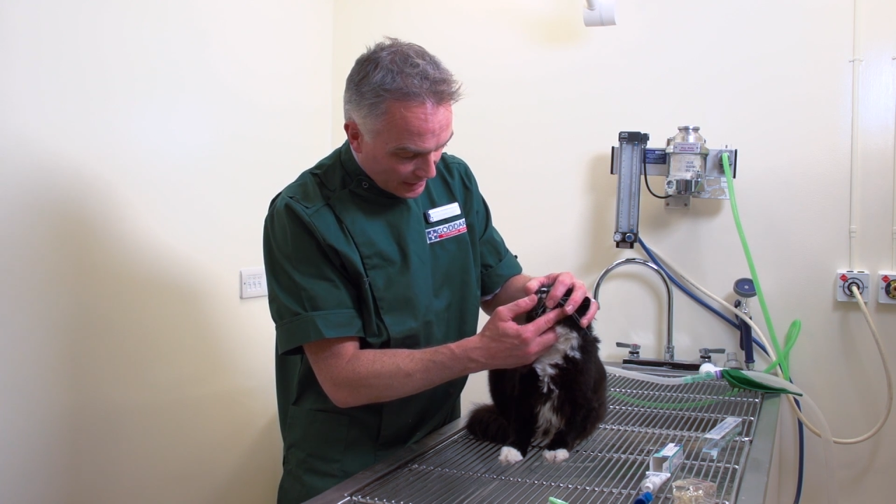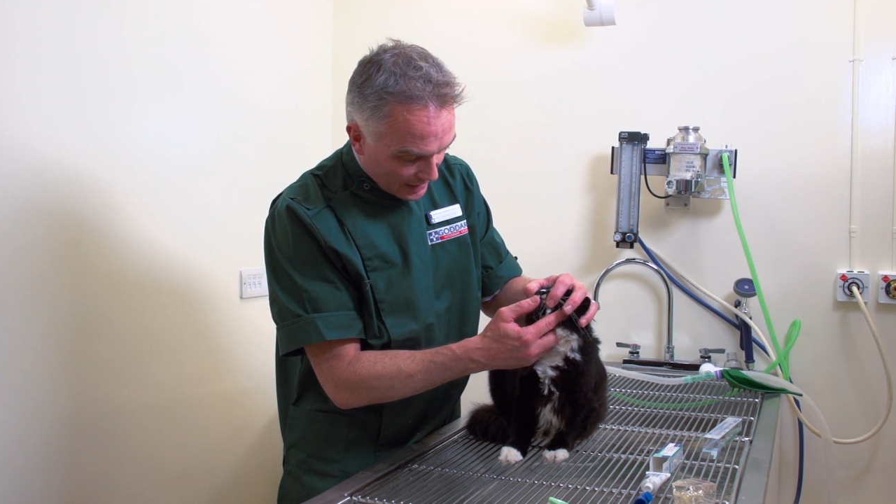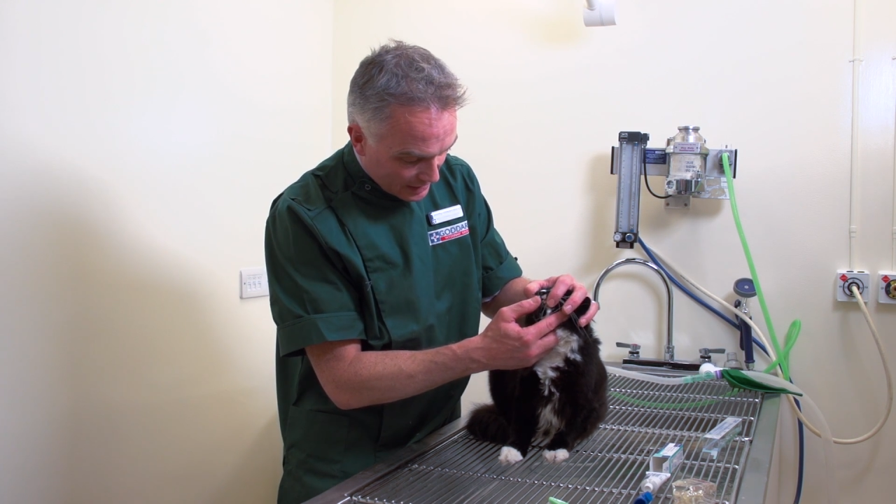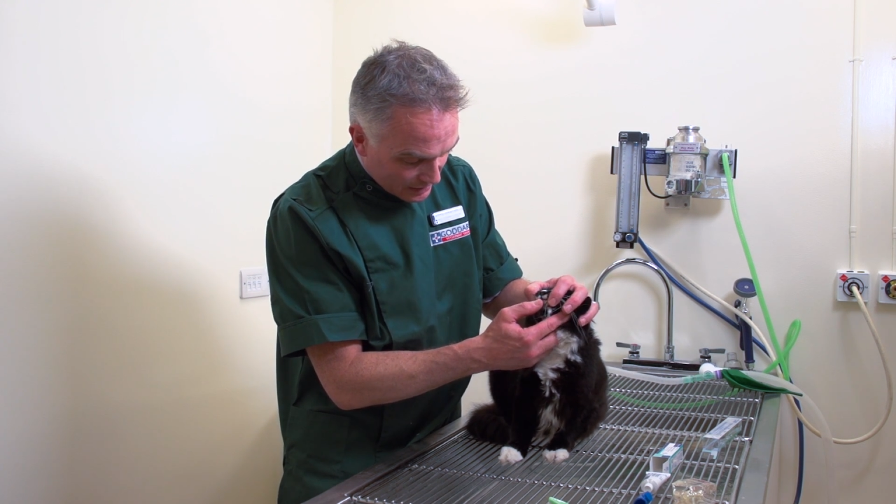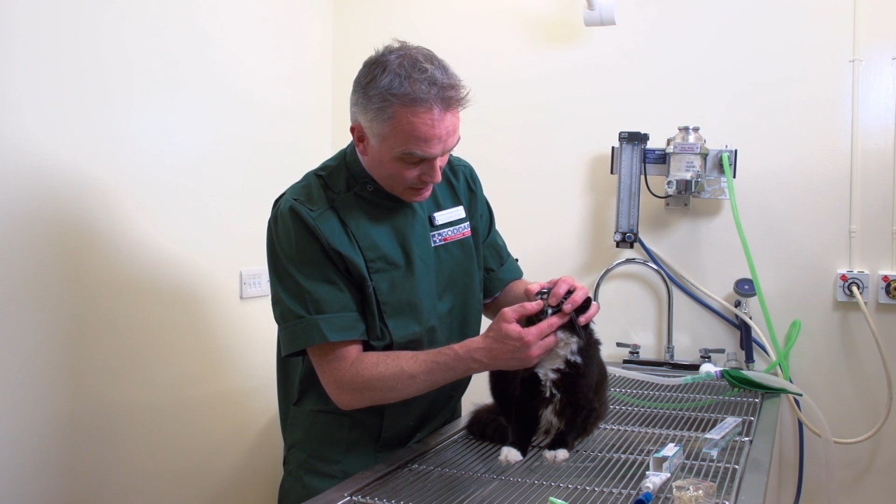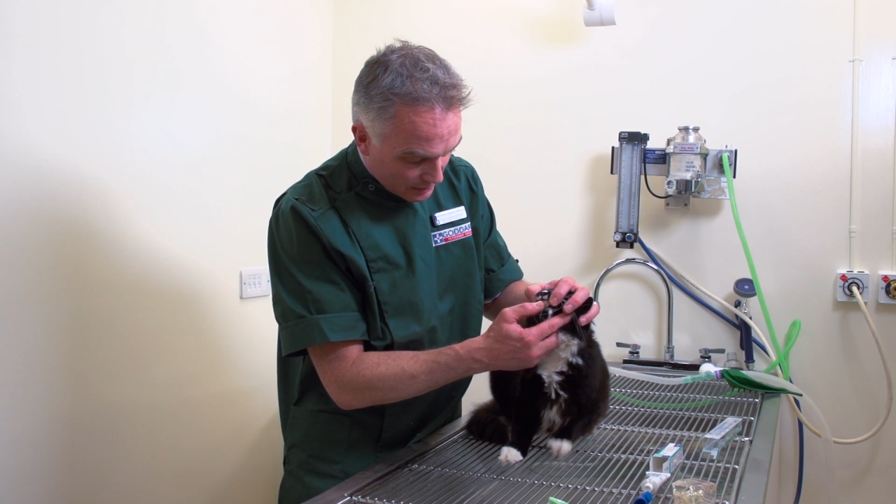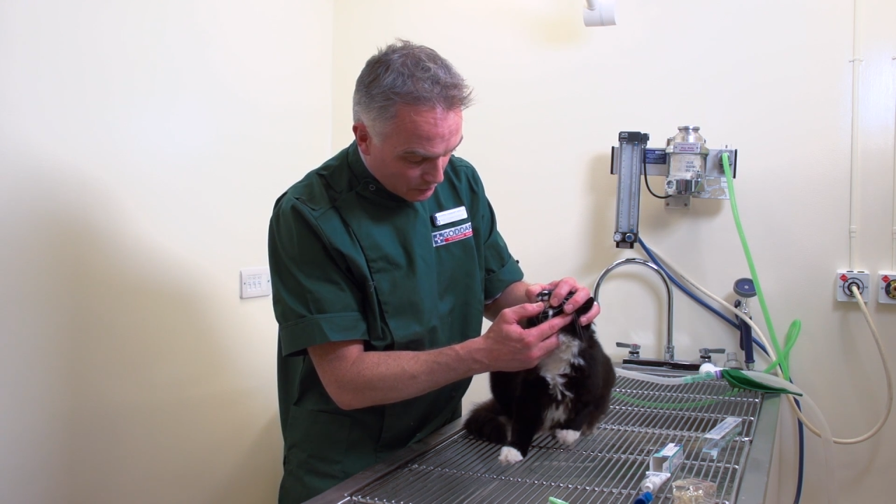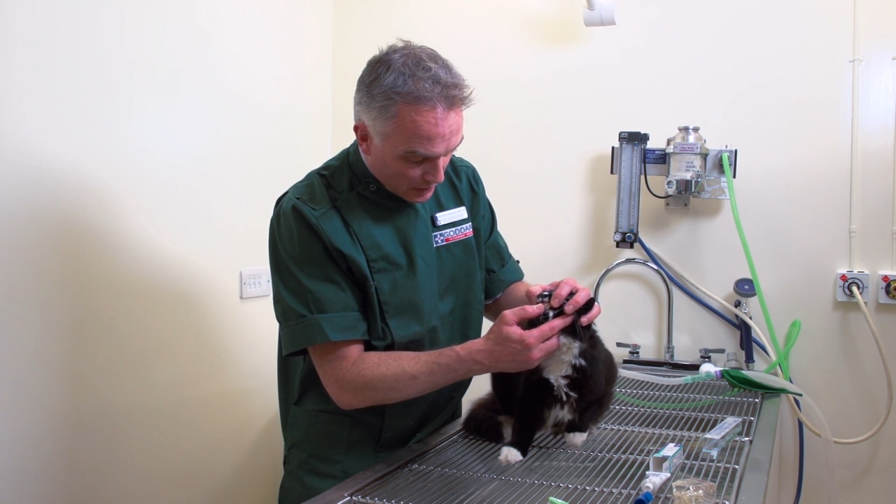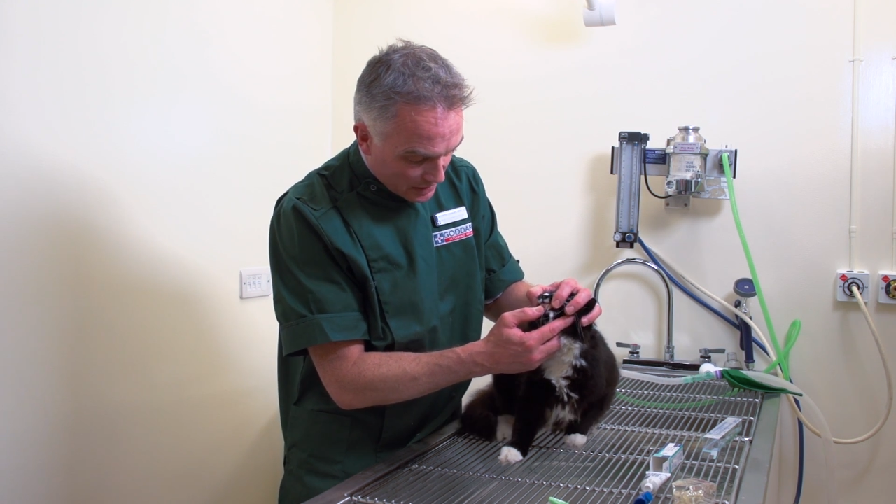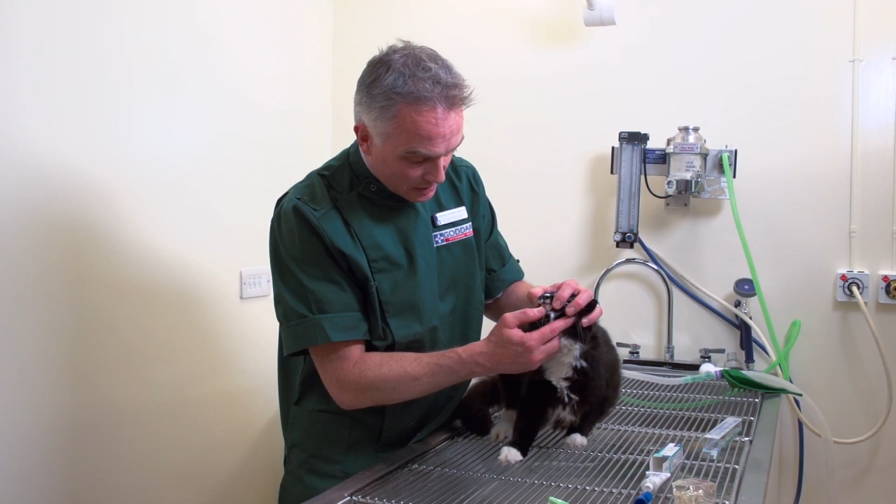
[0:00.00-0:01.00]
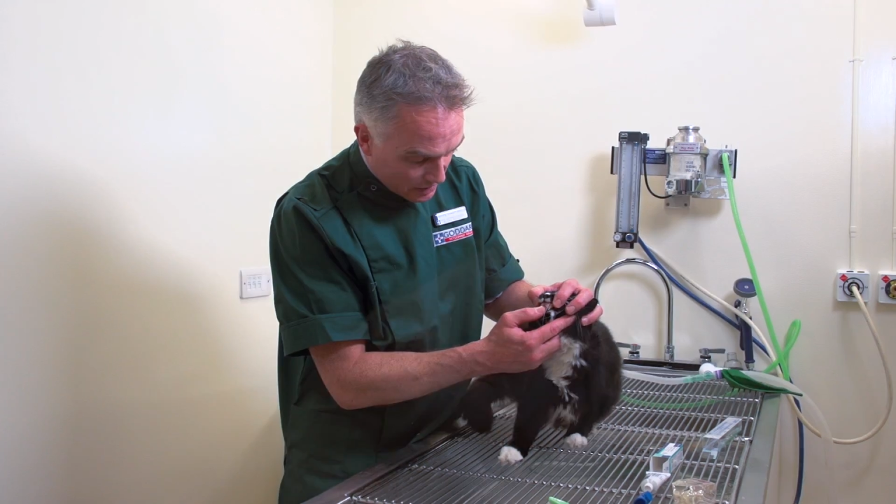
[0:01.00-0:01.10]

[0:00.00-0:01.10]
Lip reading: and the way